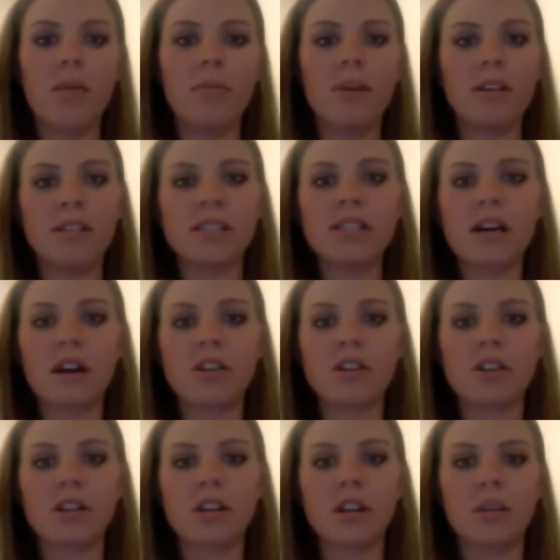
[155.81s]
because it's
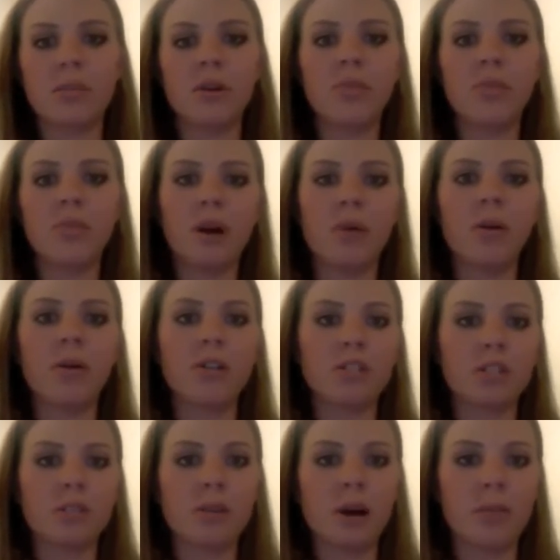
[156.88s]
actually going to be probably
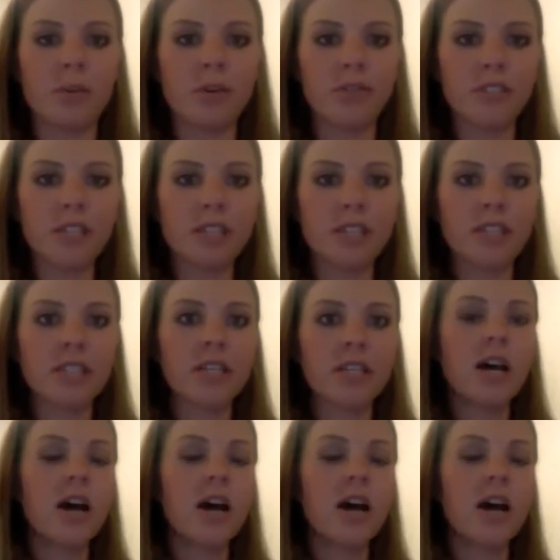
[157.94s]
just about perfect.